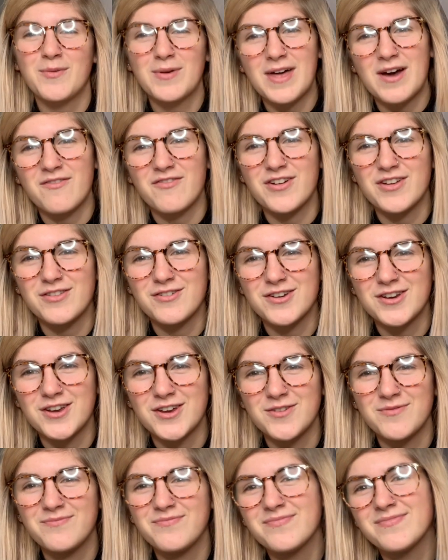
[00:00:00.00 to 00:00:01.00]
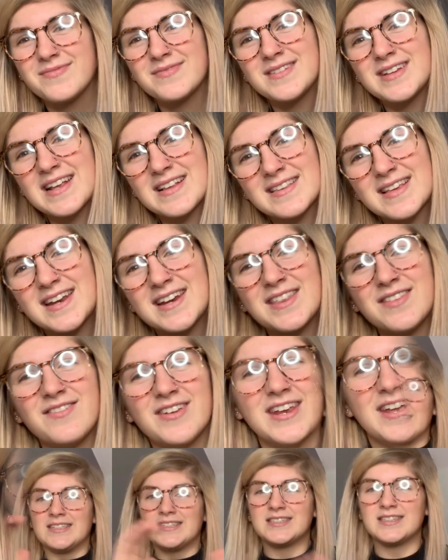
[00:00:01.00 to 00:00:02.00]
Without further ado, let's get into the
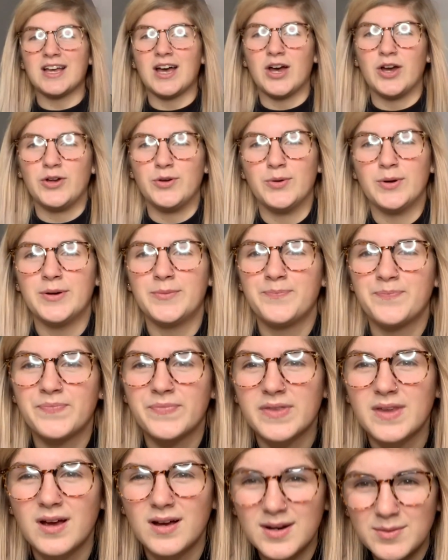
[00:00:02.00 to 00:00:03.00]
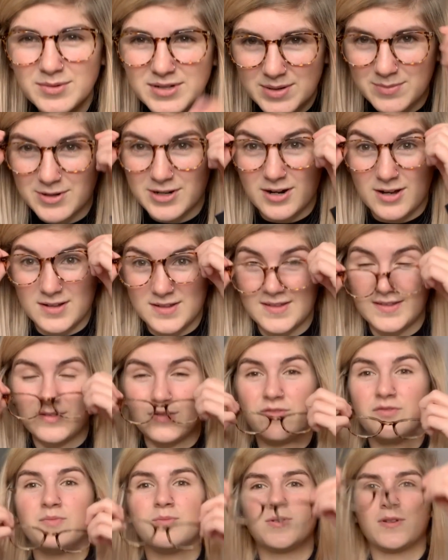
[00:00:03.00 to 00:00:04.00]
video. So, let me take my glasses
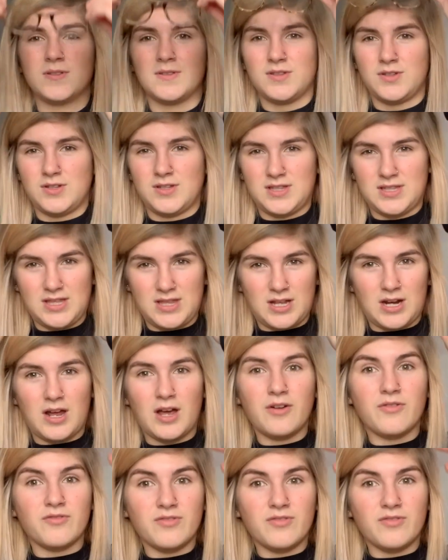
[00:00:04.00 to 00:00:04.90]
off because you can see the light